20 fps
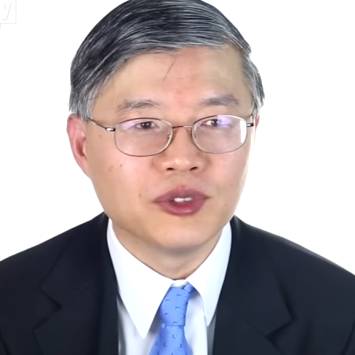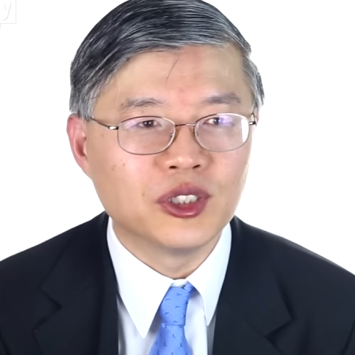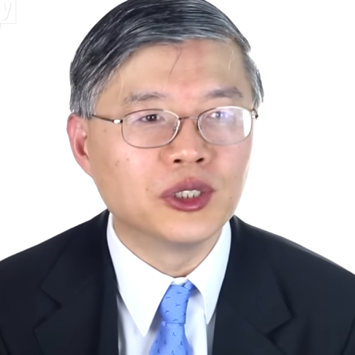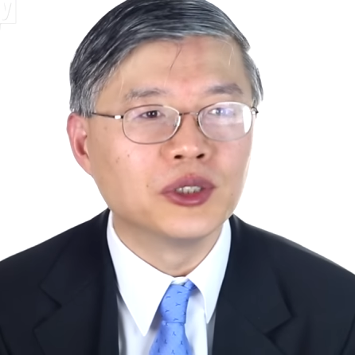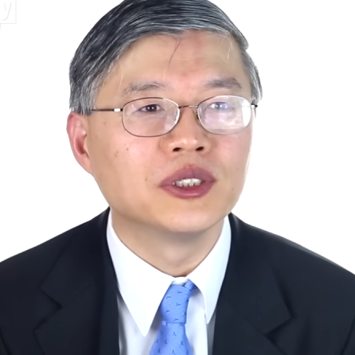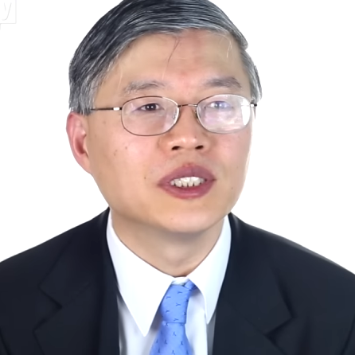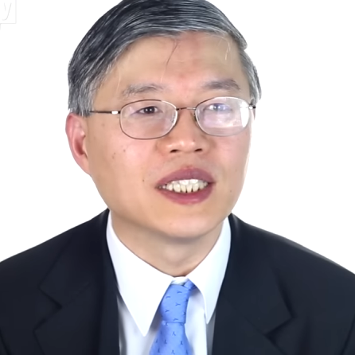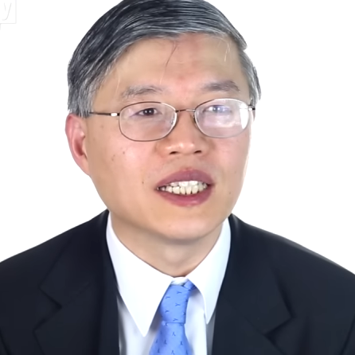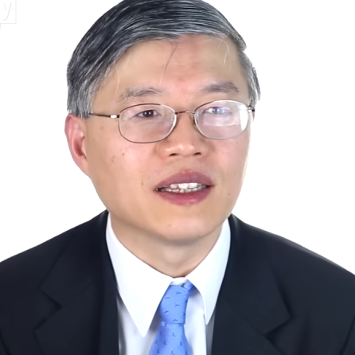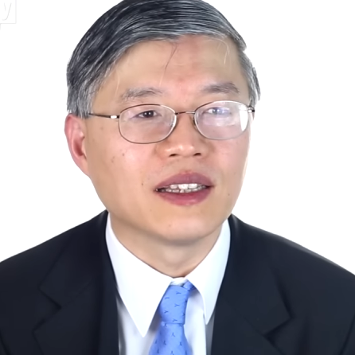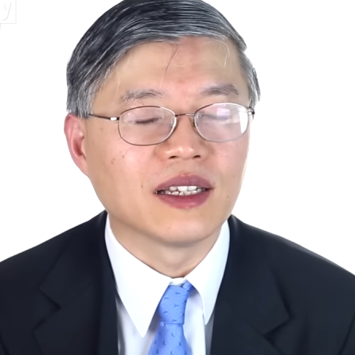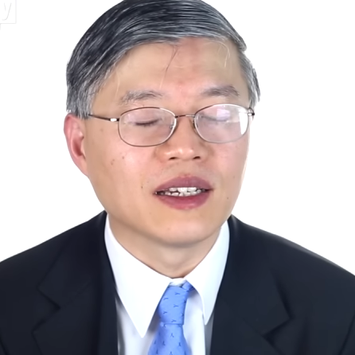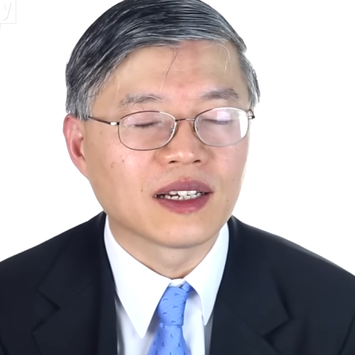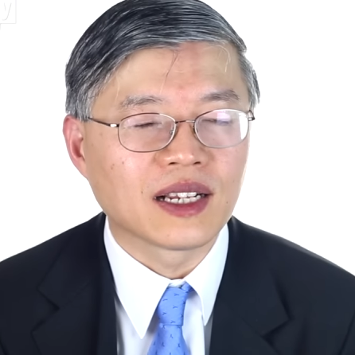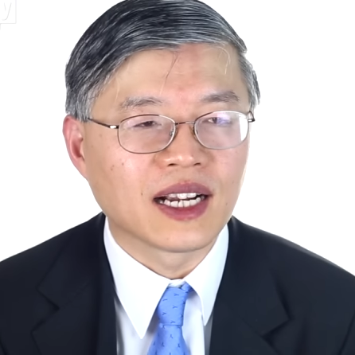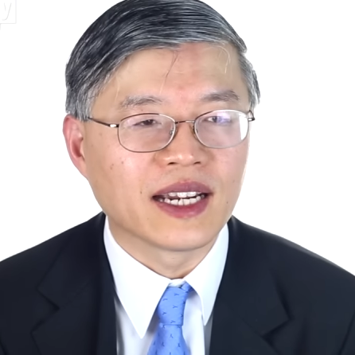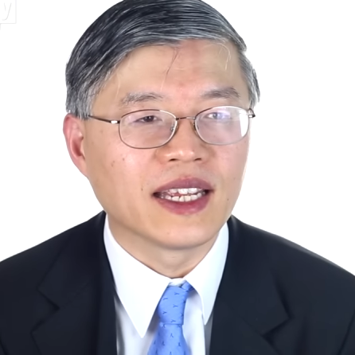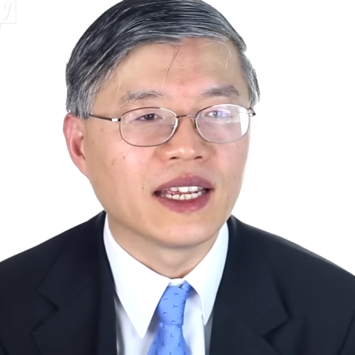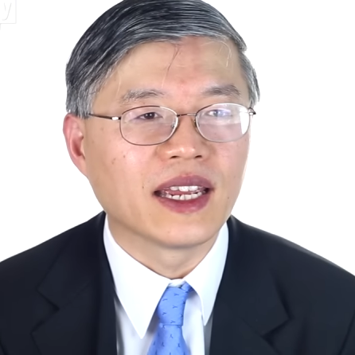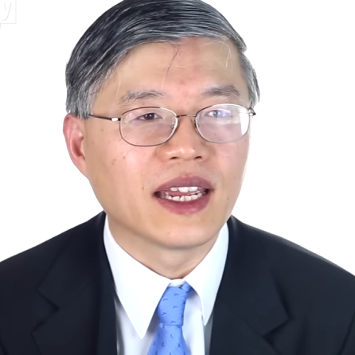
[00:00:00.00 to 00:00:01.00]
using
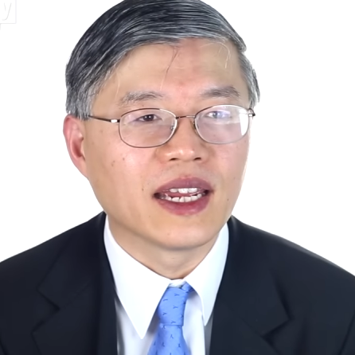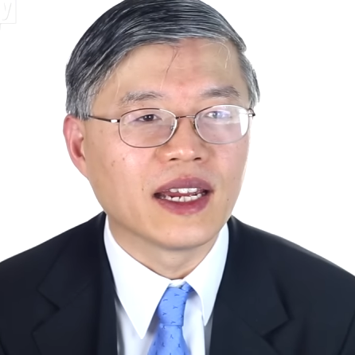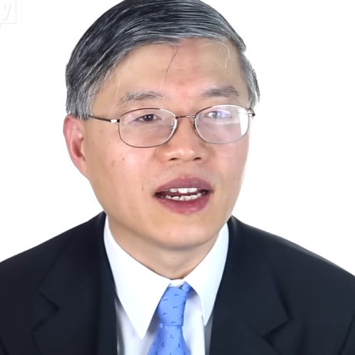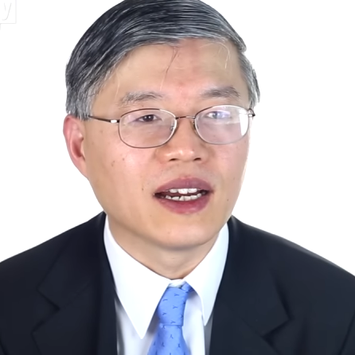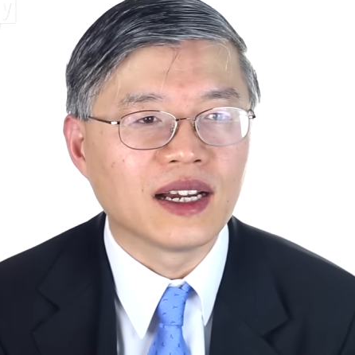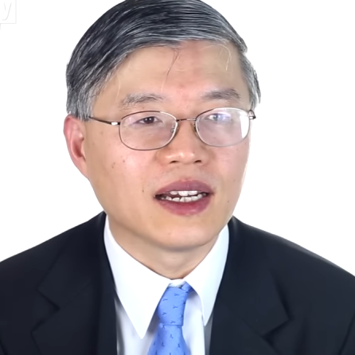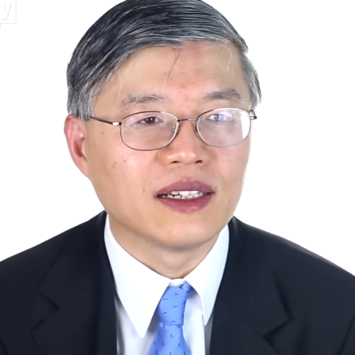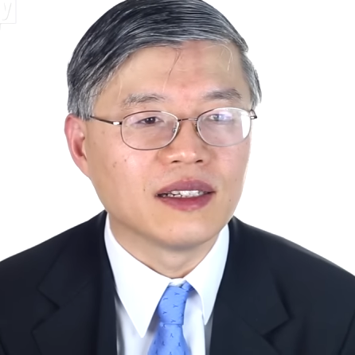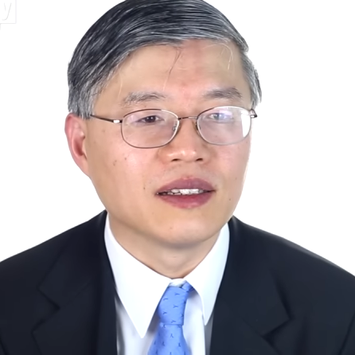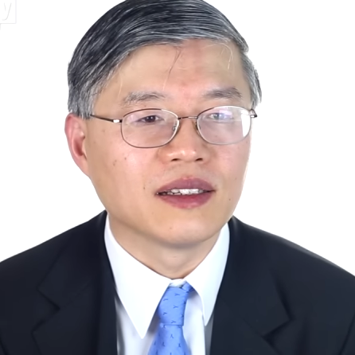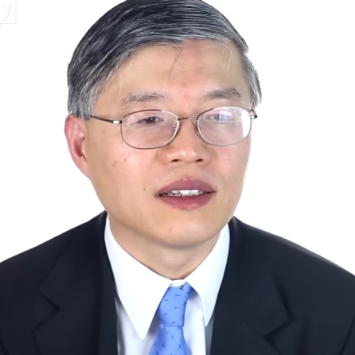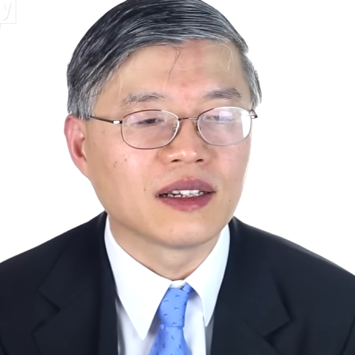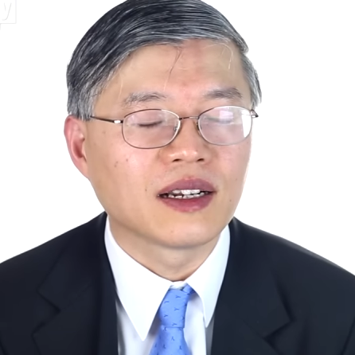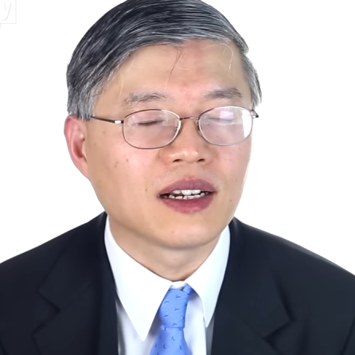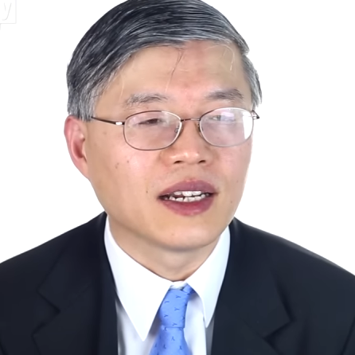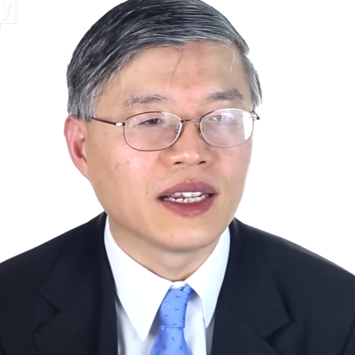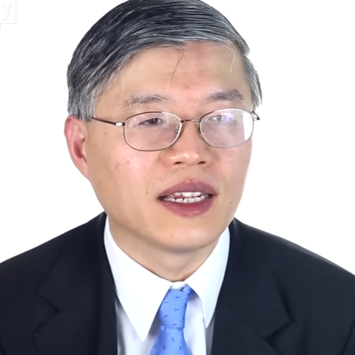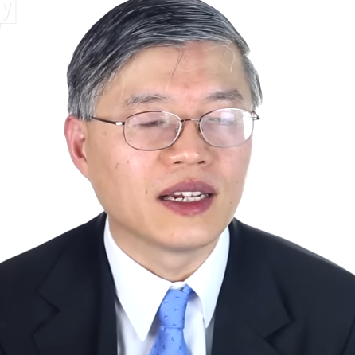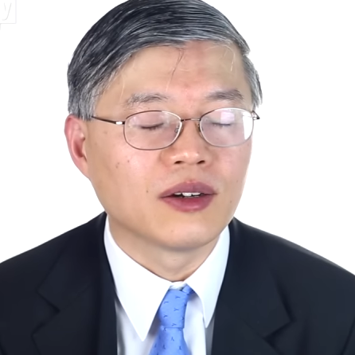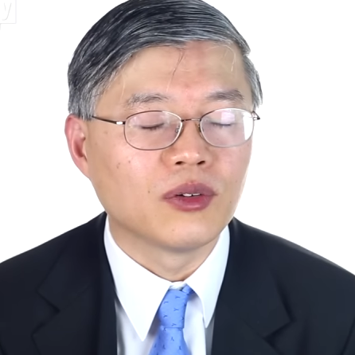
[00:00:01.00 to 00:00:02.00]
the Clean Air
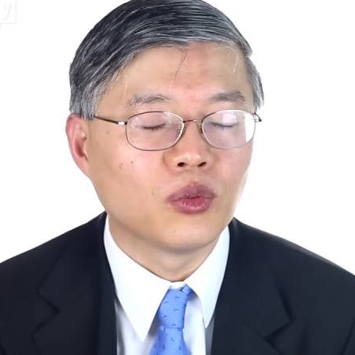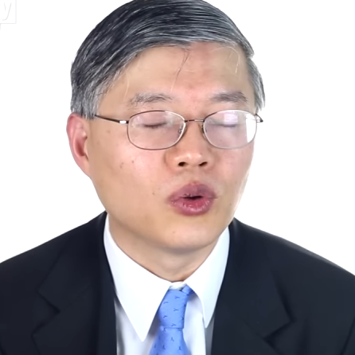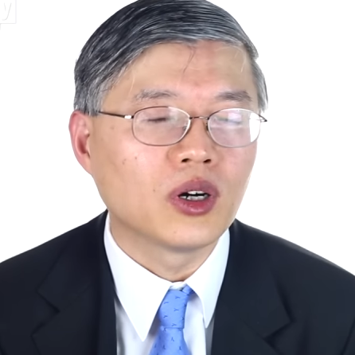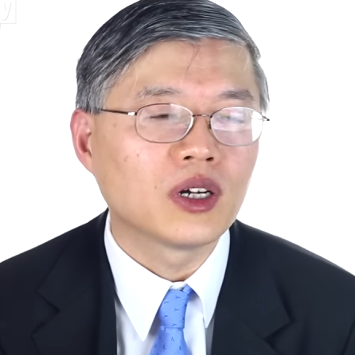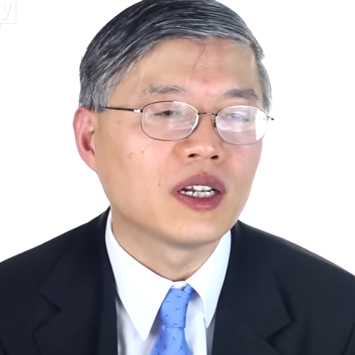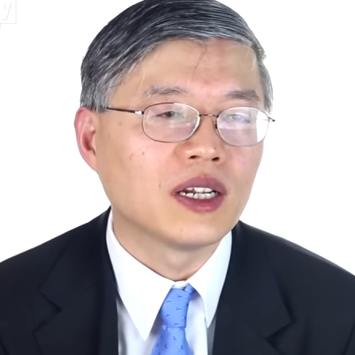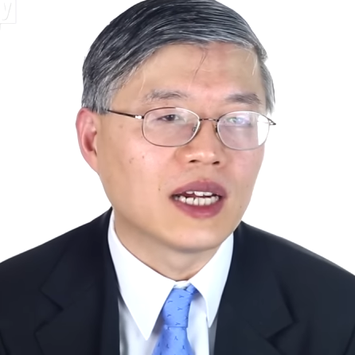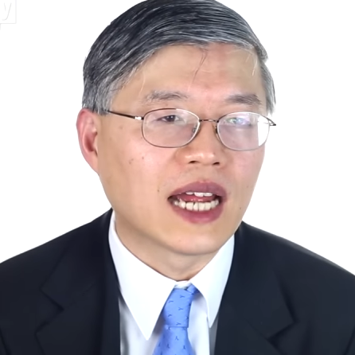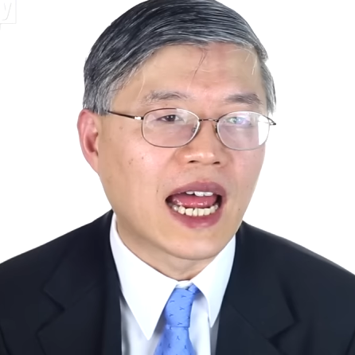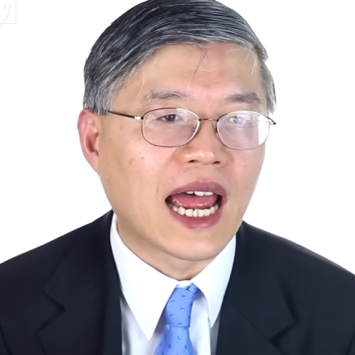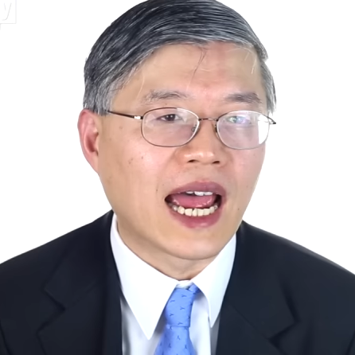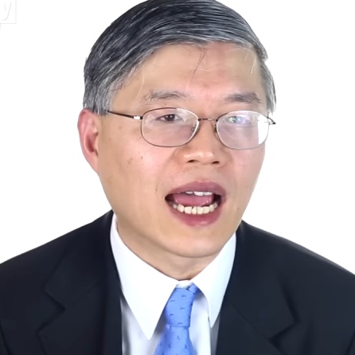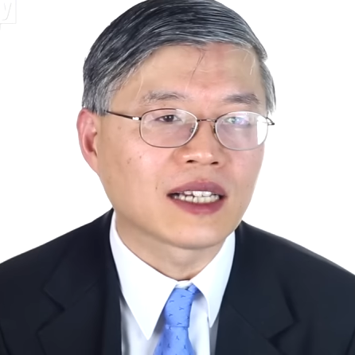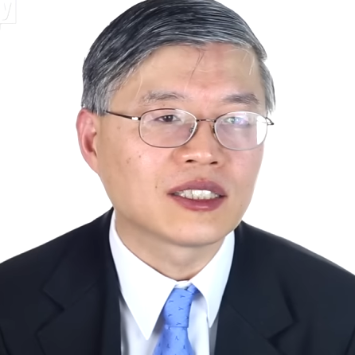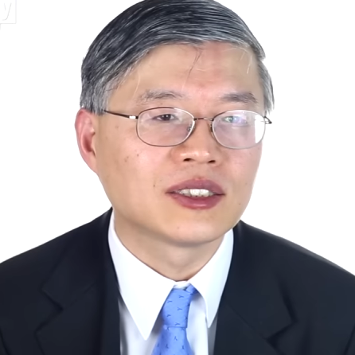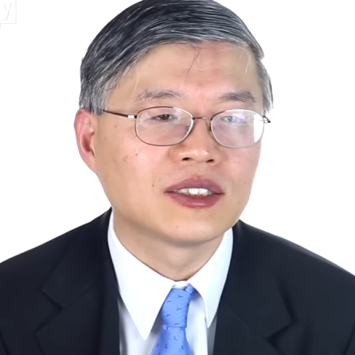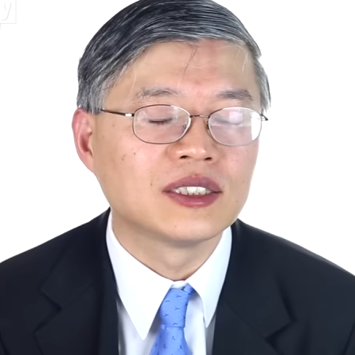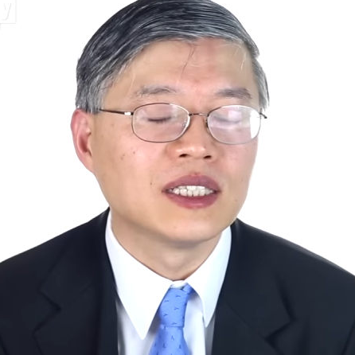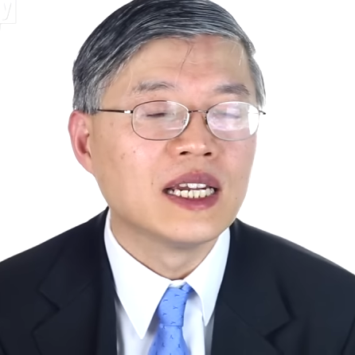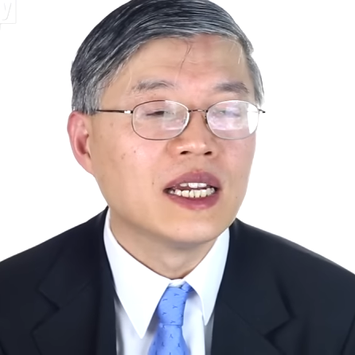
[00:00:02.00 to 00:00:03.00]
and Clean Water
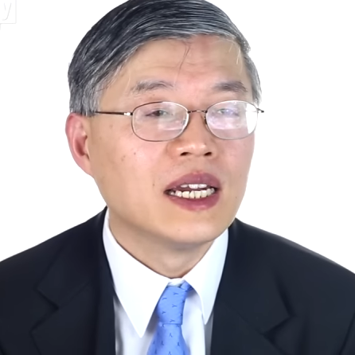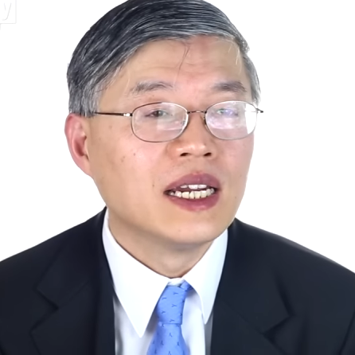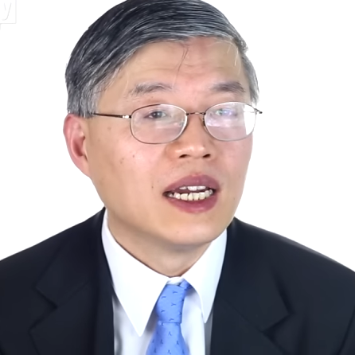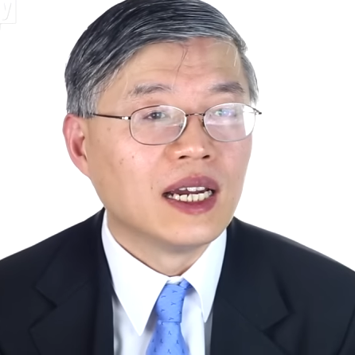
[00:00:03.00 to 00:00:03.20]
Acts